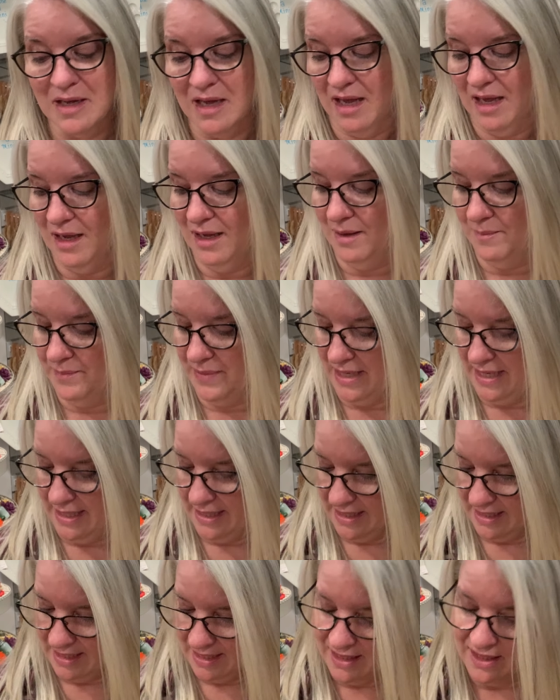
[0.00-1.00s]
um, buying
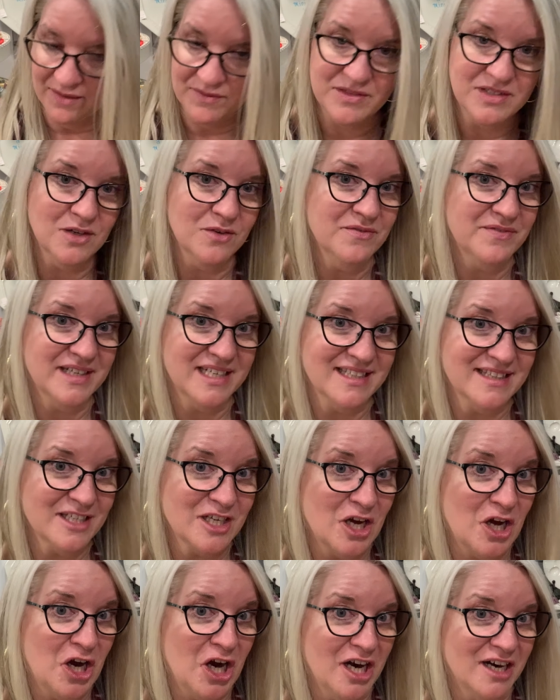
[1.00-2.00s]
a gift. Don't forget the
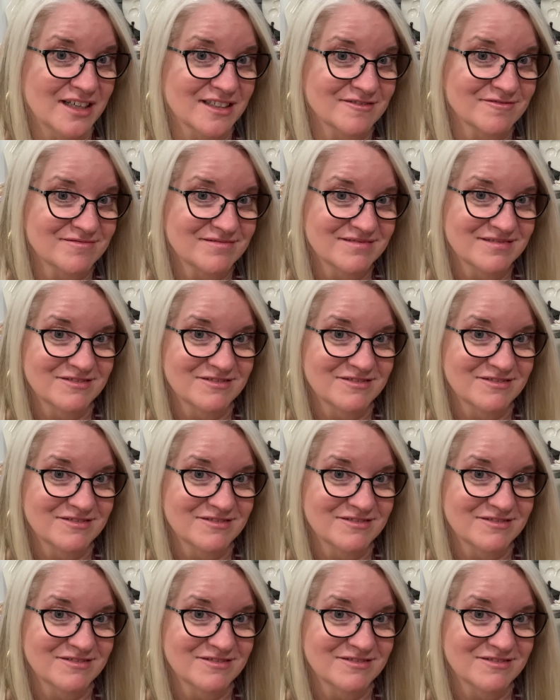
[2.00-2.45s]
card.